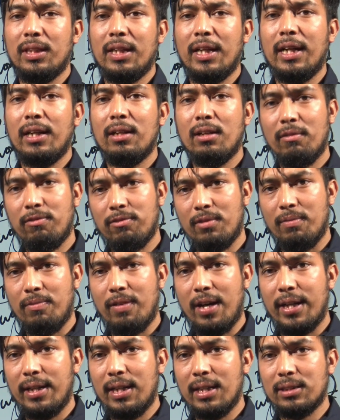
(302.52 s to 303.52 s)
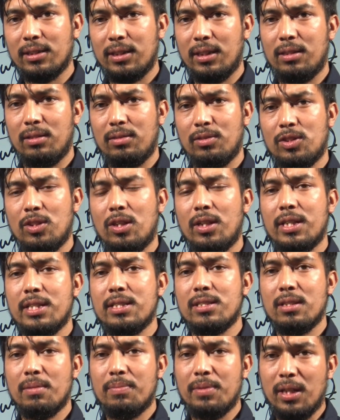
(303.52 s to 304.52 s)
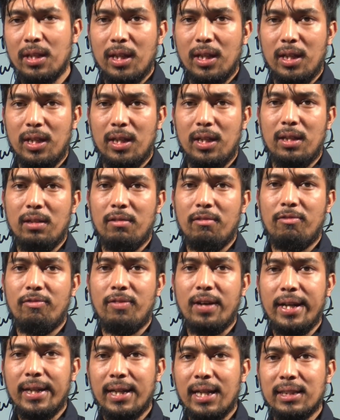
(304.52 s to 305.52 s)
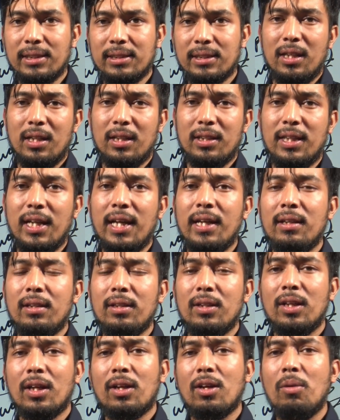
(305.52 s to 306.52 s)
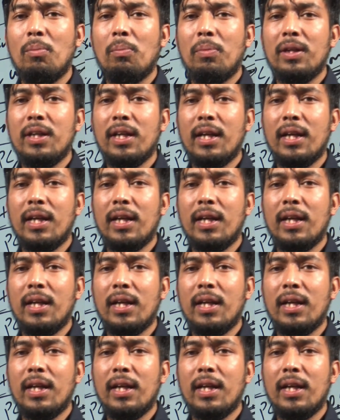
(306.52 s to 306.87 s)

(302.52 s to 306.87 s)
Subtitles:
need of the finance, shortage of the finance, then the company